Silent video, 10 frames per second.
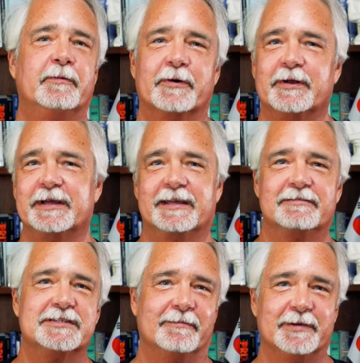we're going to
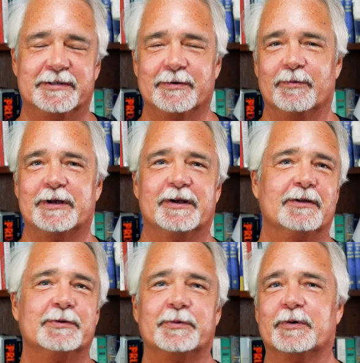give something to one
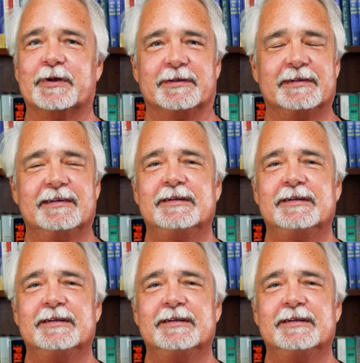another, we're going to